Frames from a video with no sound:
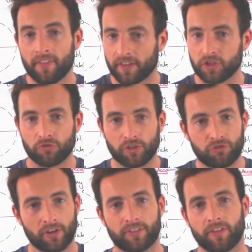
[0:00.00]
then you're
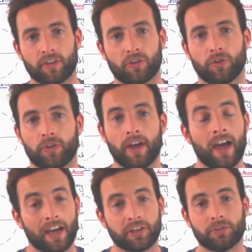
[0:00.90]
restricting the corner
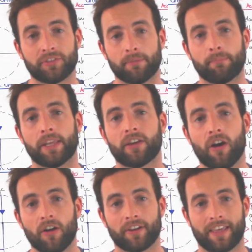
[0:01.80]
and you simply
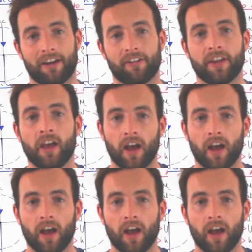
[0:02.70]
can't carry